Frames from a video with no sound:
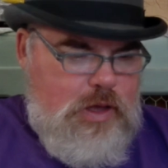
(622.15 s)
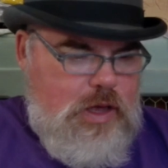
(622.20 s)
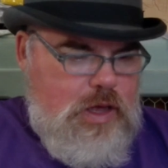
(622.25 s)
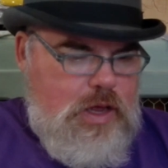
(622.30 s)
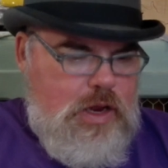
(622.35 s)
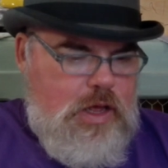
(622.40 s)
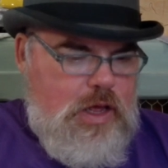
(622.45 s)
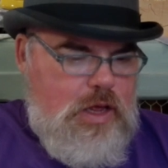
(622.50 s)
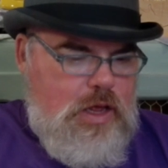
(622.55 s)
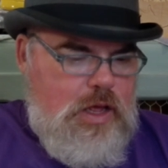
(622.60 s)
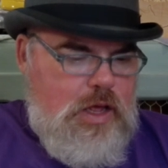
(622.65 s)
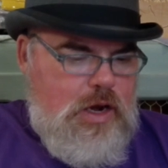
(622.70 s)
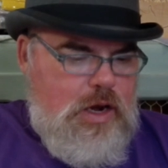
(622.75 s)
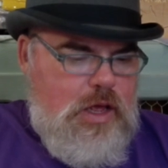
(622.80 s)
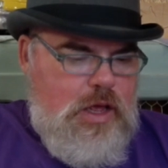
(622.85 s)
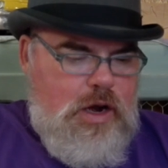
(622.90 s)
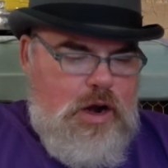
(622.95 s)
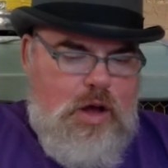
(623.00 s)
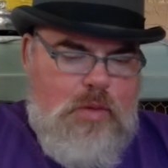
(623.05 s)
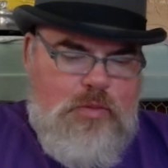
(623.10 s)

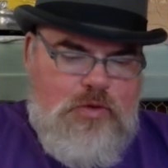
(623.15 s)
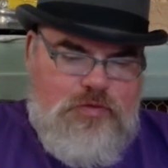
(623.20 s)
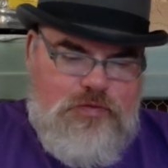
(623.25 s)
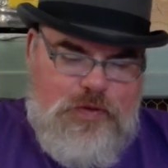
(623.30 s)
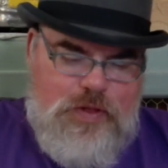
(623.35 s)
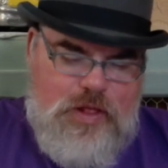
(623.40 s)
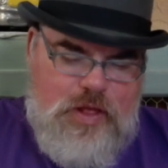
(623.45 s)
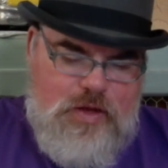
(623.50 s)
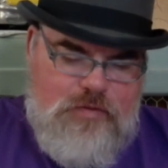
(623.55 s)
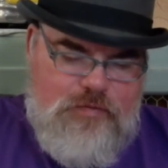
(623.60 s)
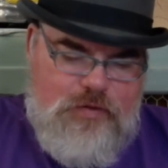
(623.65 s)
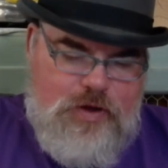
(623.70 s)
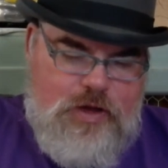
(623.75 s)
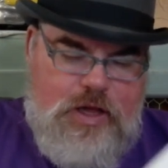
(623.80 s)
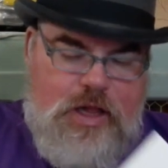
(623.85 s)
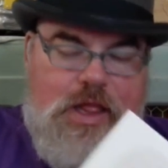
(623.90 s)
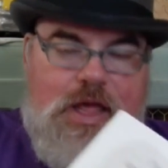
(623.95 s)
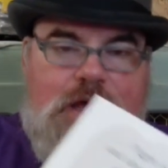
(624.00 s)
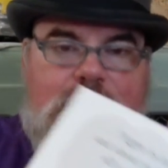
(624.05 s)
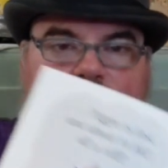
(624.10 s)
and almost fell off a
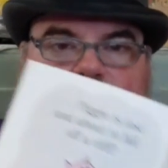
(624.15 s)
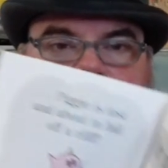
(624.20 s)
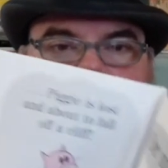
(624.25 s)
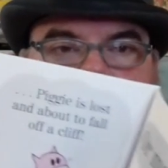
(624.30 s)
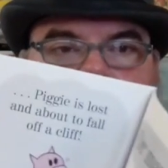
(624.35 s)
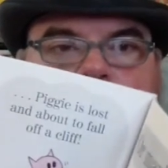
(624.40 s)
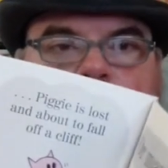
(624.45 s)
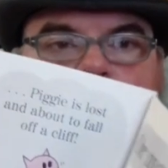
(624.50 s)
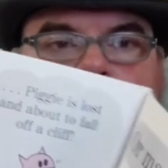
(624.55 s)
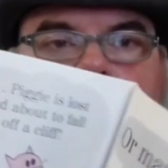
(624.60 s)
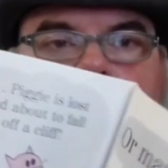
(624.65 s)
cliff.